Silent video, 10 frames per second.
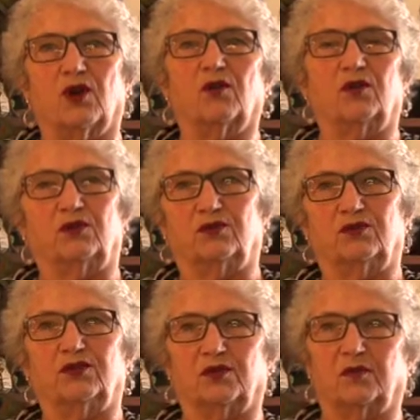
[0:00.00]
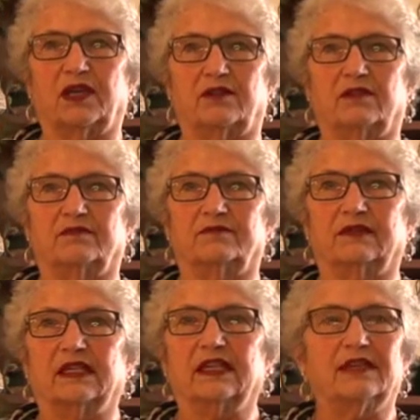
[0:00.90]
Crewe to do better.
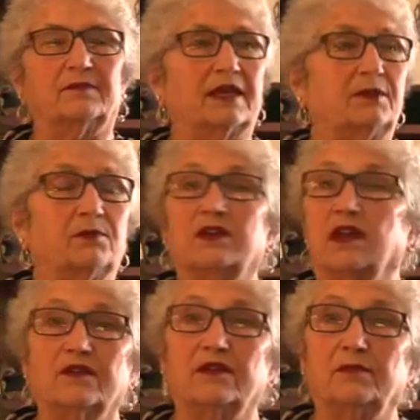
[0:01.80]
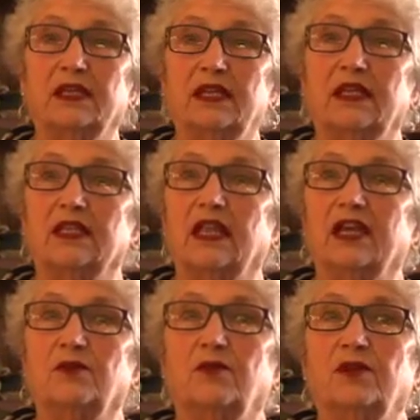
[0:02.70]
Maybe we're not going to be
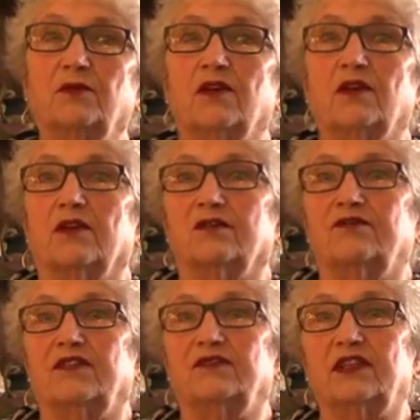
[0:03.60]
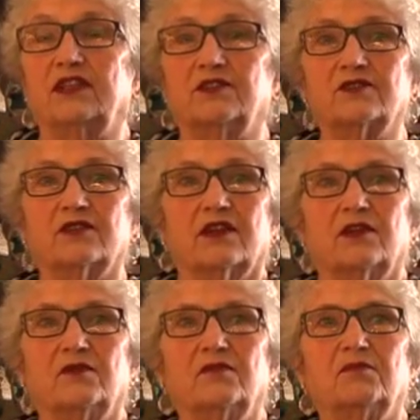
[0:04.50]
like we were 50 years
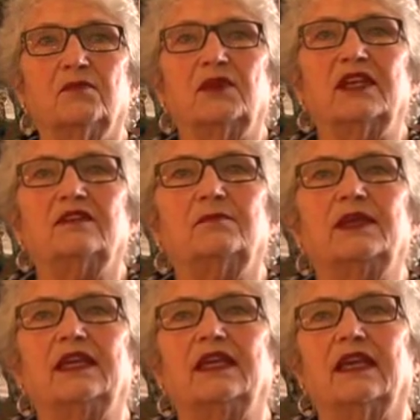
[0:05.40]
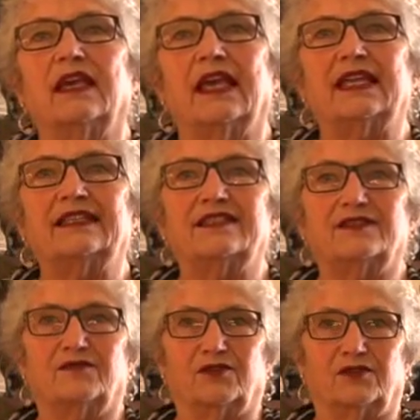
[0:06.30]
ago, but we can be a
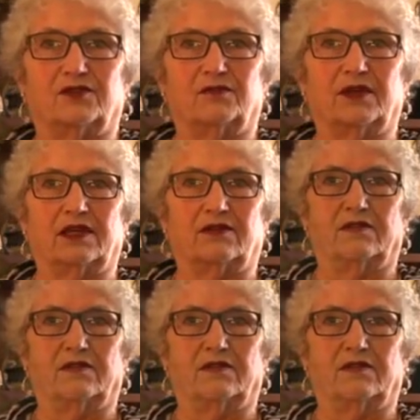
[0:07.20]
different better.